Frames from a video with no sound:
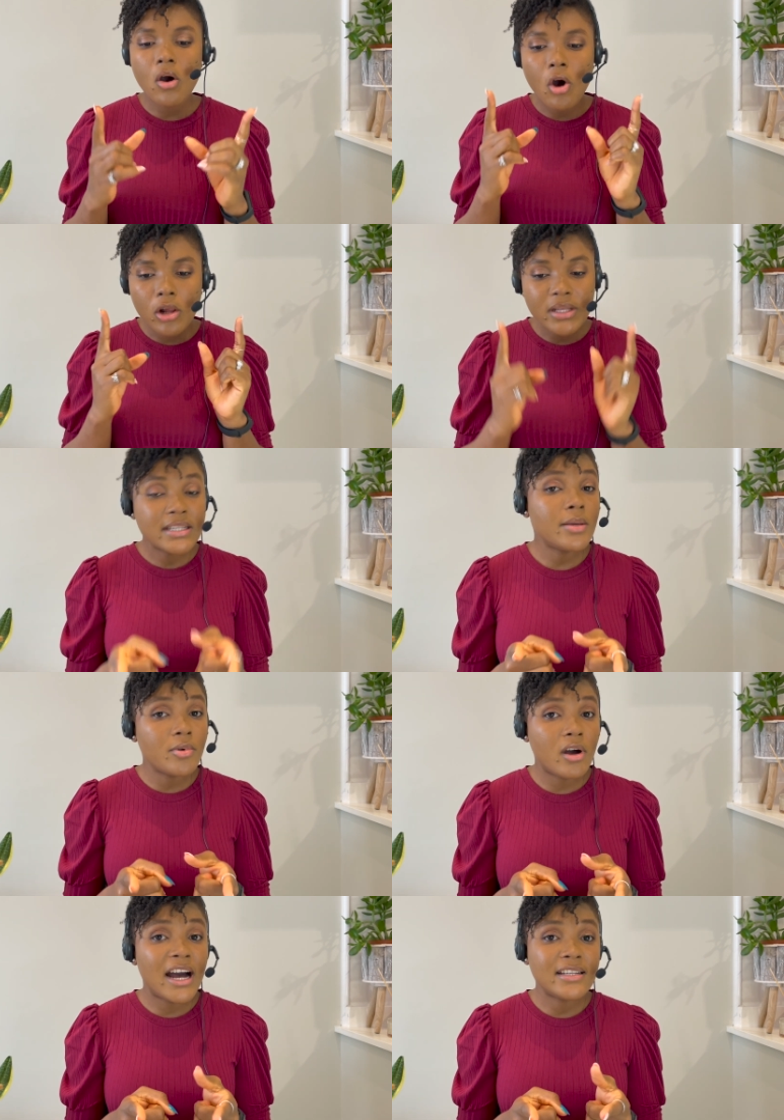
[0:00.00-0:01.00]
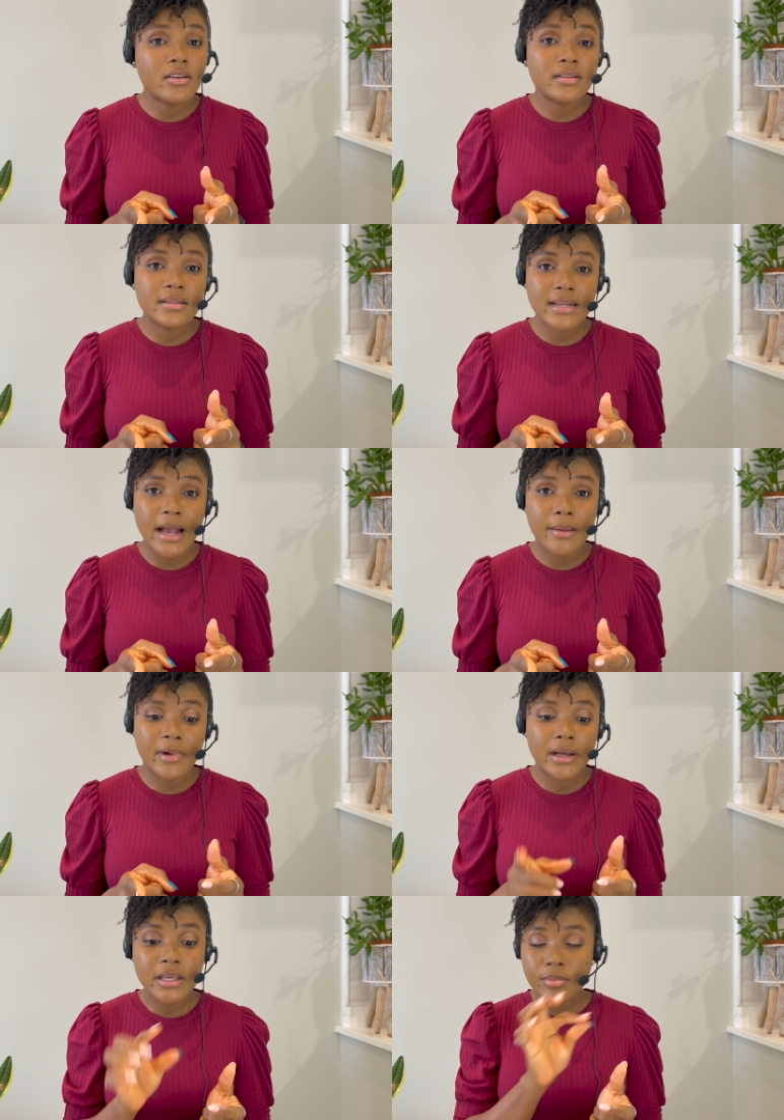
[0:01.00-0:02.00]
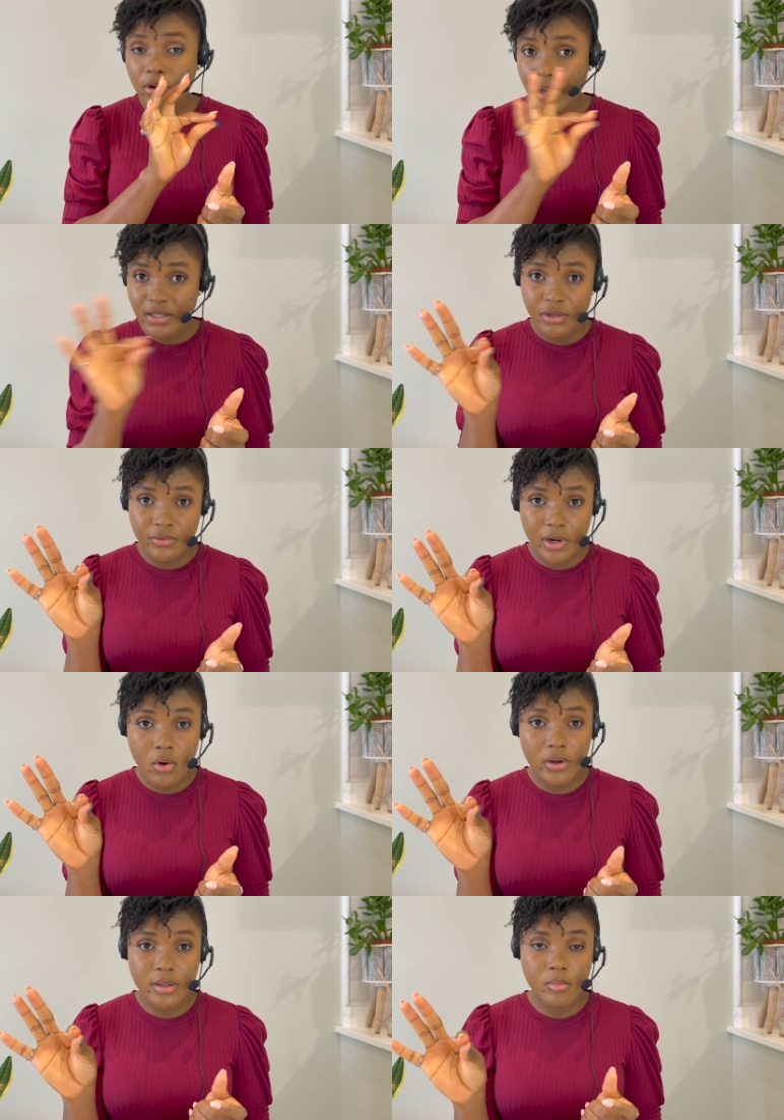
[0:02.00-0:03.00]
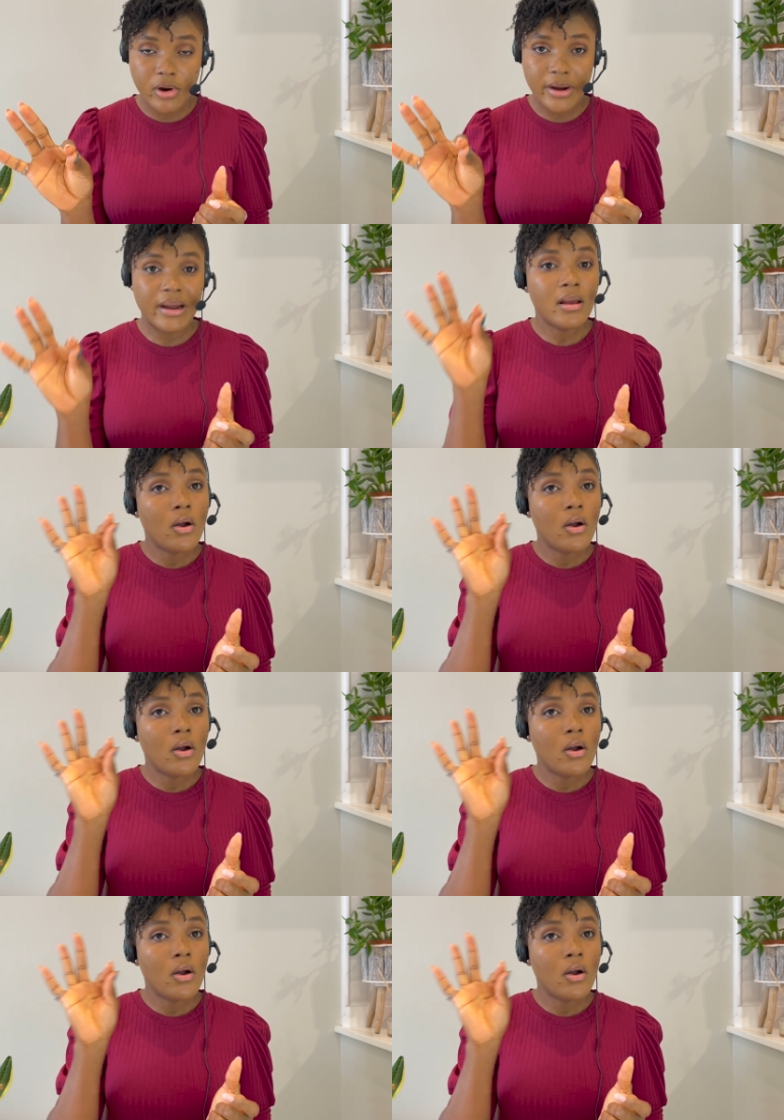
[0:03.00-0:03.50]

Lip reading: always keep your eyes on the timer, keep your eyes on the recording bar.